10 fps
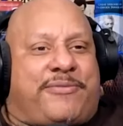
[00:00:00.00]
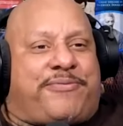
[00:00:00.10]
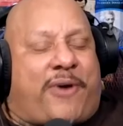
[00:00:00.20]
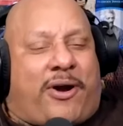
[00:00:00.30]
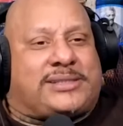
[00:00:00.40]
that
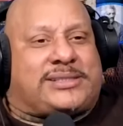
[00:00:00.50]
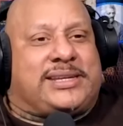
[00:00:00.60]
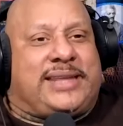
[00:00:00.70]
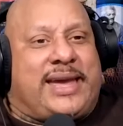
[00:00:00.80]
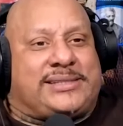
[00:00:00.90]
farts
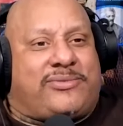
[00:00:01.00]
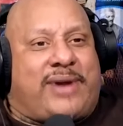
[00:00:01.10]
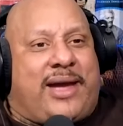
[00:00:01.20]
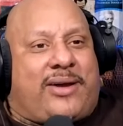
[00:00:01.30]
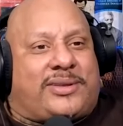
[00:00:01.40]
and lays
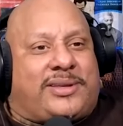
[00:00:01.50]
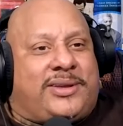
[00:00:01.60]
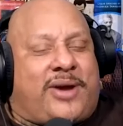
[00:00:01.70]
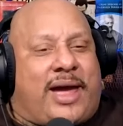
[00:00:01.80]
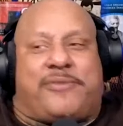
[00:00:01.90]
around.
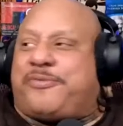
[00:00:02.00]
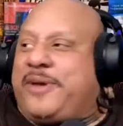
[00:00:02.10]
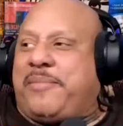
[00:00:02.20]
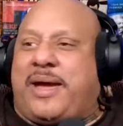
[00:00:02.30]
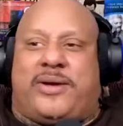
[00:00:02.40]
You know, I had a
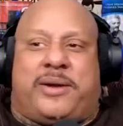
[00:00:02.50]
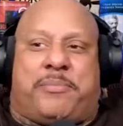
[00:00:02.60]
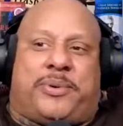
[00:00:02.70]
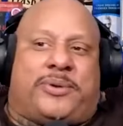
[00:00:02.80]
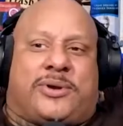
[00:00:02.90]
friend of mine with a
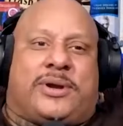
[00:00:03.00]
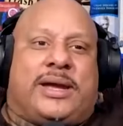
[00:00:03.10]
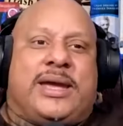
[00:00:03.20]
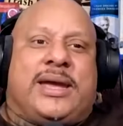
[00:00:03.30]
bulldog.